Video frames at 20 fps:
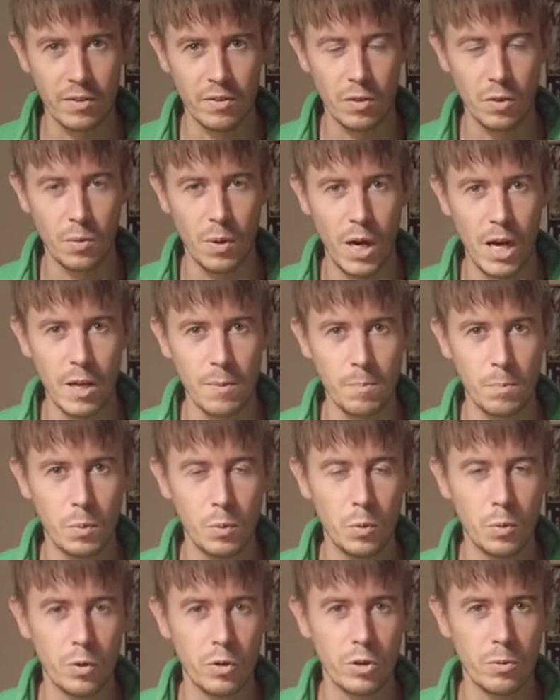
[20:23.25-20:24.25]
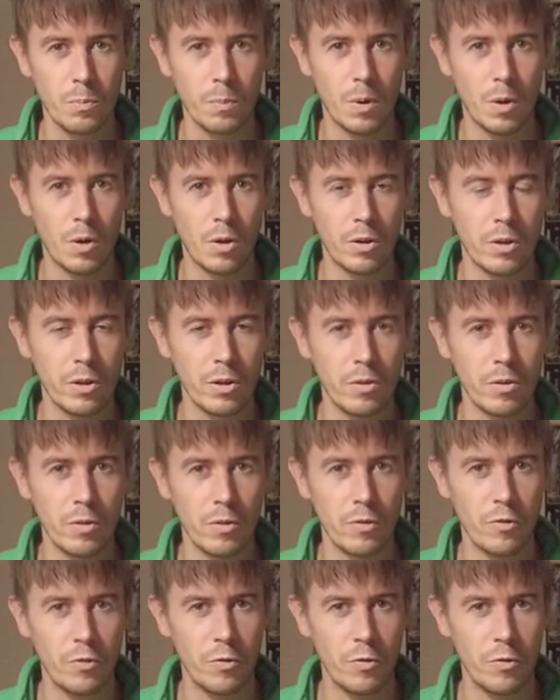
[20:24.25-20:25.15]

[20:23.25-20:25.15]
So I poured more